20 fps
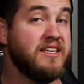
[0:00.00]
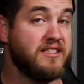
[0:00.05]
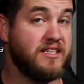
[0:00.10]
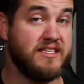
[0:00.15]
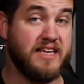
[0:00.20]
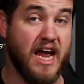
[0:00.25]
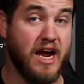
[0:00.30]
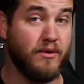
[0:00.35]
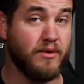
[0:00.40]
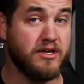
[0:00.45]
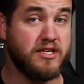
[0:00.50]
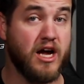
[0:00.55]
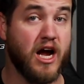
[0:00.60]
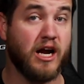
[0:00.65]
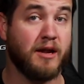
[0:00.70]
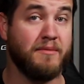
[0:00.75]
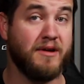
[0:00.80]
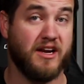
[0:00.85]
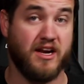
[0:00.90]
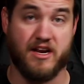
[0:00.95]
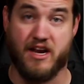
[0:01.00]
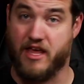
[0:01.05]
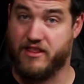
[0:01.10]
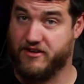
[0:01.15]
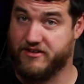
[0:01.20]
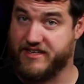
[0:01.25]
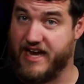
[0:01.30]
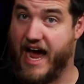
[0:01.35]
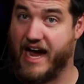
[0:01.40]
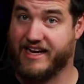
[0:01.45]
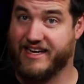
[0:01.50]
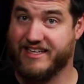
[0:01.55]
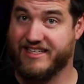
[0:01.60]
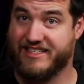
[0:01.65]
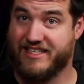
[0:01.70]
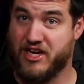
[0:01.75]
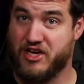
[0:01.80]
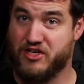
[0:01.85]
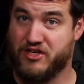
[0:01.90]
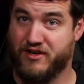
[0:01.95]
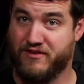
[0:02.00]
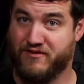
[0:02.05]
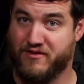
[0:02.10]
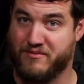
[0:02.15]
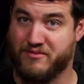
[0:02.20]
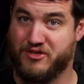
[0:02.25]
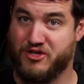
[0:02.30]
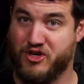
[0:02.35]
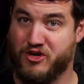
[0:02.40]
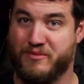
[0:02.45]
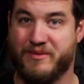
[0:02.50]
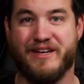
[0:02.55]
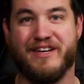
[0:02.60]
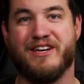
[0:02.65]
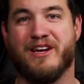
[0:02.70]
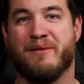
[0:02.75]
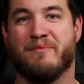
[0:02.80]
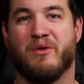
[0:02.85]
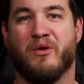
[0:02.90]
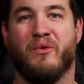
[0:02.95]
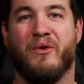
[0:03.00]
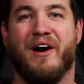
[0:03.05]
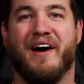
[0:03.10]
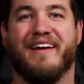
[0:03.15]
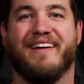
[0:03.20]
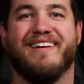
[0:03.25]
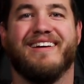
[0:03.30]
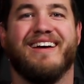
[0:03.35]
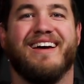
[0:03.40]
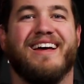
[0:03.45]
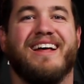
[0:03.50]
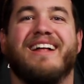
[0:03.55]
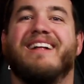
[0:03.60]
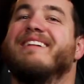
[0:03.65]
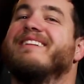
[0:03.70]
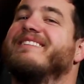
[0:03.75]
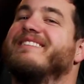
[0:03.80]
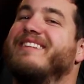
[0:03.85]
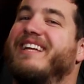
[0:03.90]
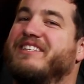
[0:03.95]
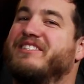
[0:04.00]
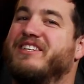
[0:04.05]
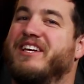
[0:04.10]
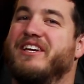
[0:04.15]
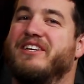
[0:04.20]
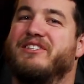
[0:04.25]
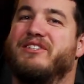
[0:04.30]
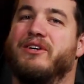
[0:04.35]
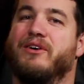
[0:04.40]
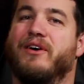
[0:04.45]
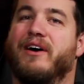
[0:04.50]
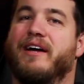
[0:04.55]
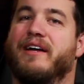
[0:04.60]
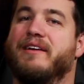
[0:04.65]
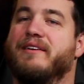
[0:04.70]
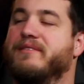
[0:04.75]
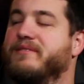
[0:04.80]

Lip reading: Today we're talking about another docking station from Tobenone UDS. Let's get to it.